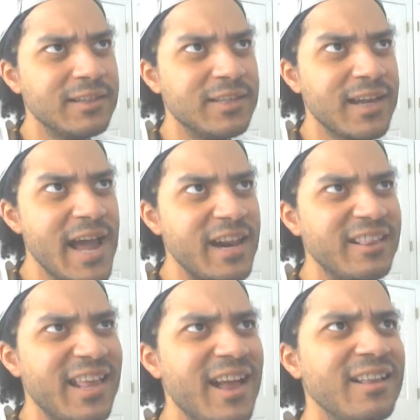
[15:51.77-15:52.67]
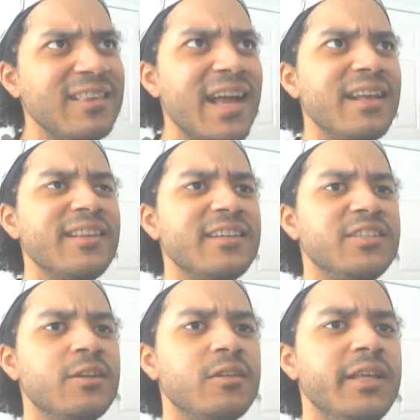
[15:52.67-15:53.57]
to kind of not
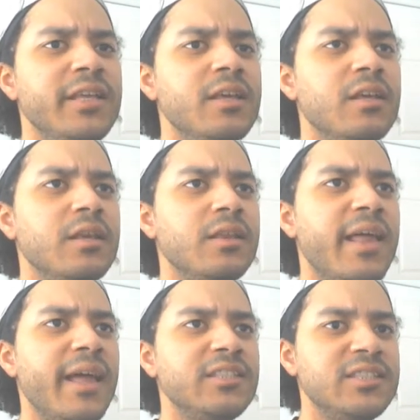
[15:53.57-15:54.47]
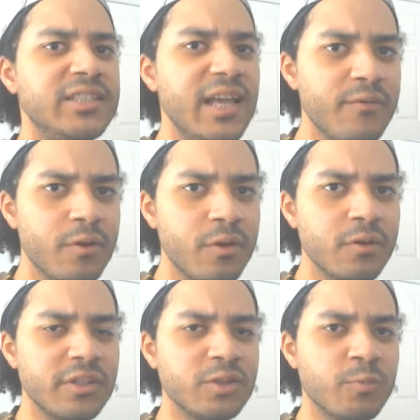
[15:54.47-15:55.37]
necessarily like
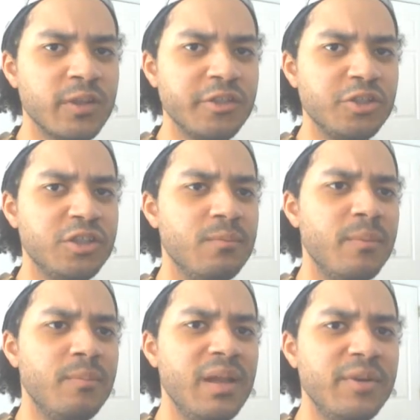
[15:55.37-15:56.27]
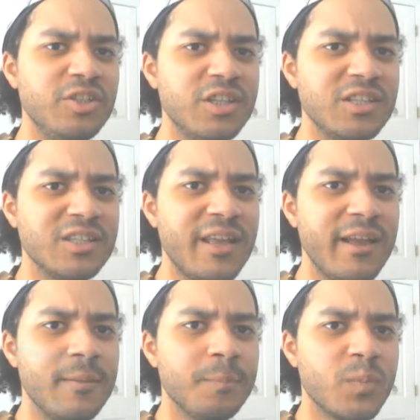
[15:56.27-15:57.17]
sever this relationship, but maybe just
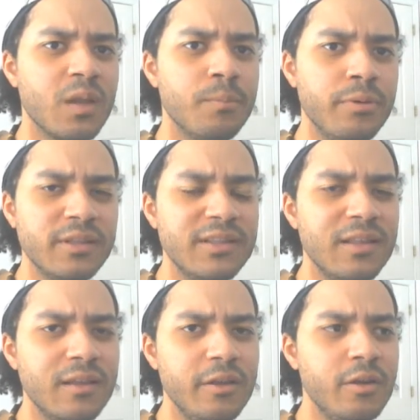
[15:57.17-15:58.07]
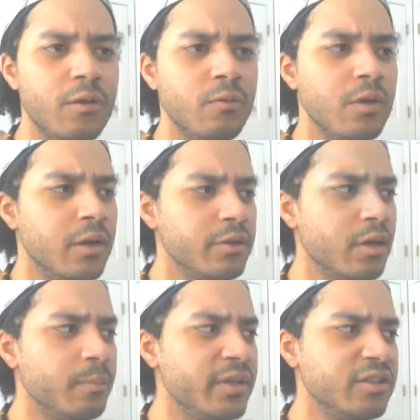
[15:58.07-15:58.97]
like put, you know,
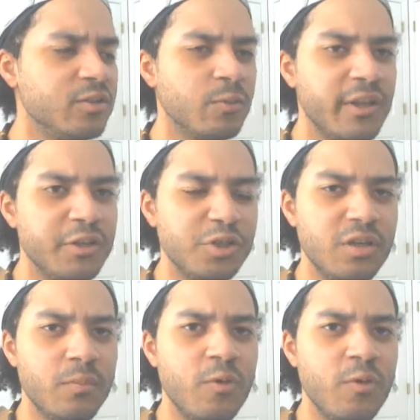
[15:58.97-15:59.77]
their business relationship